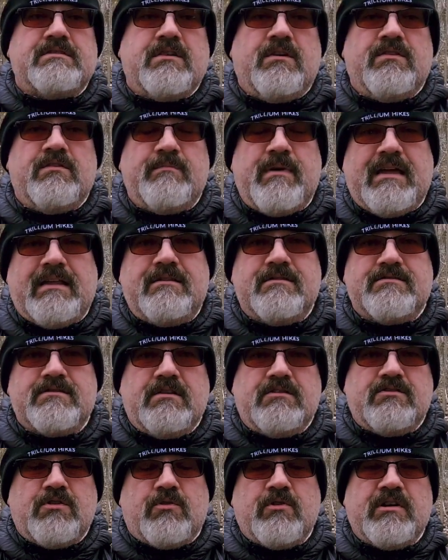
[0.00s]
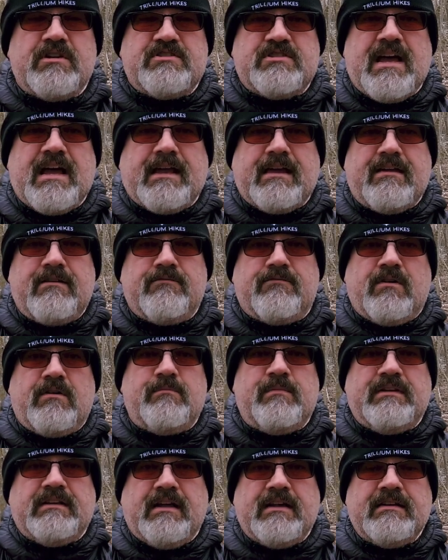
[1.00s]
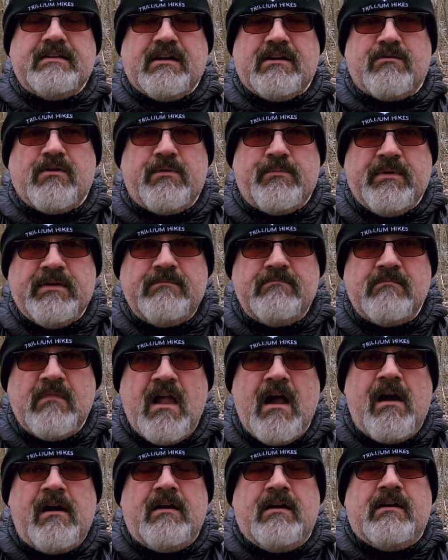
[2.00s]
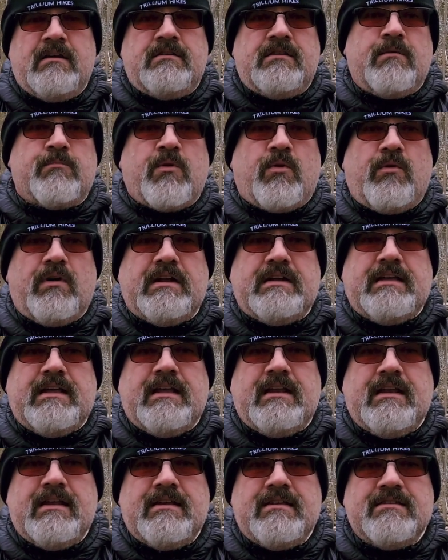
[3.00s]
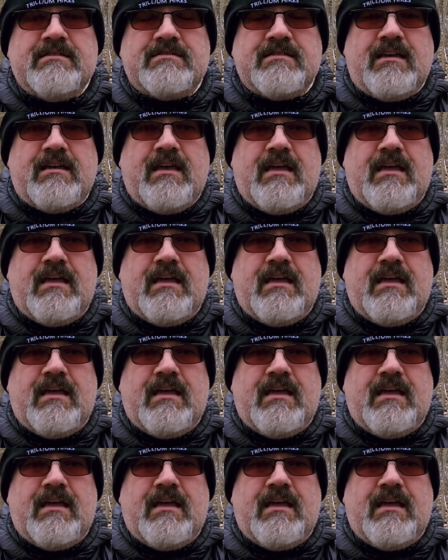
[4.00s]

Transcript: so the men's Torrid jacket from Enlightened Equipment. Number one, it is